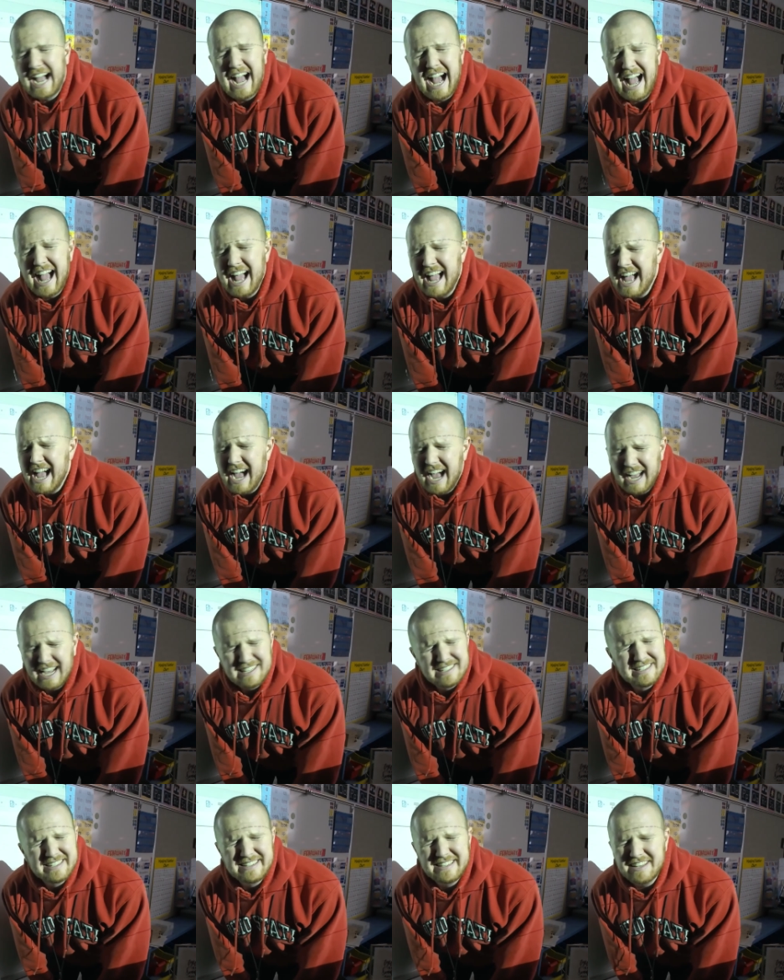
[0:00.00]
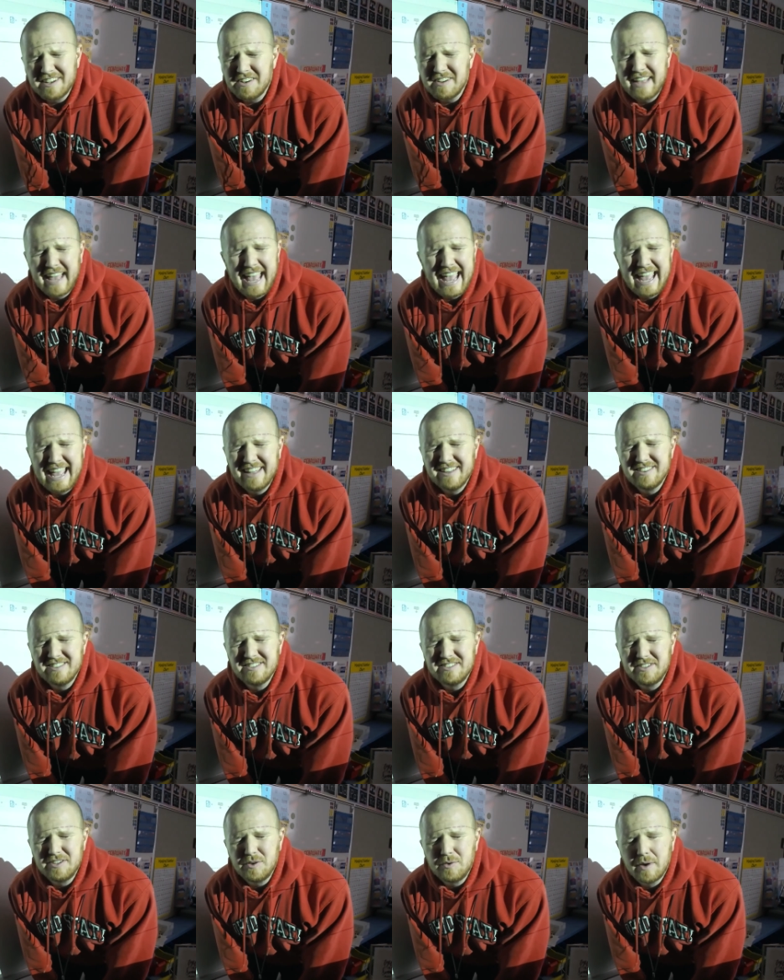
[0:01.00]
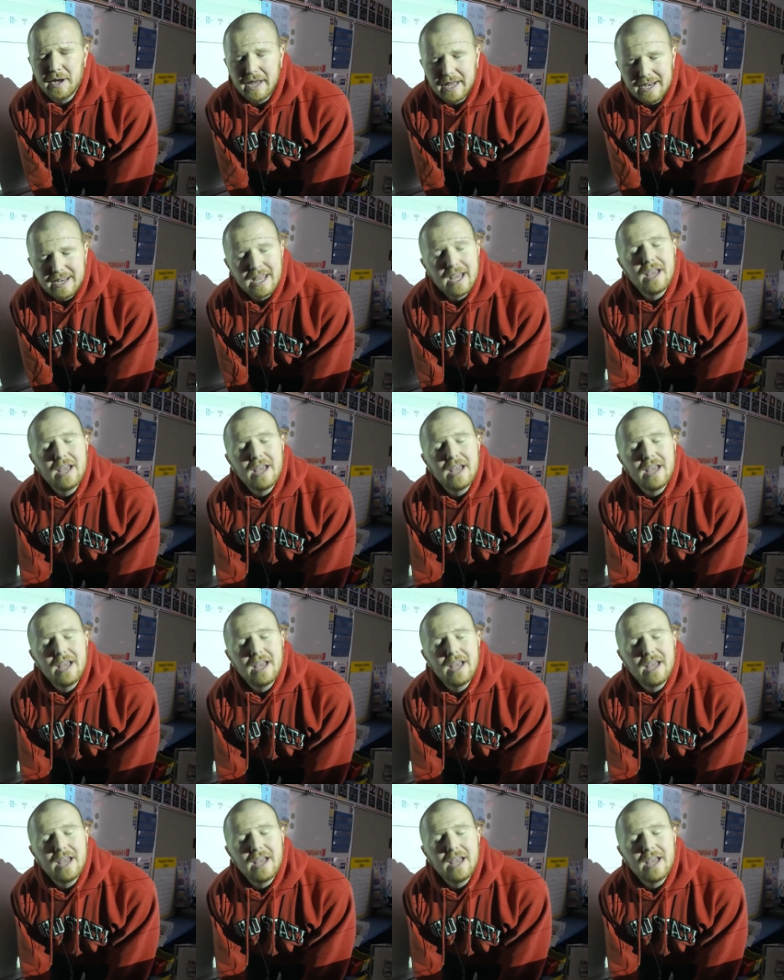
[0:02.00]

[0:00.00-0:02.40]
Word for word: ah, I still can't do it,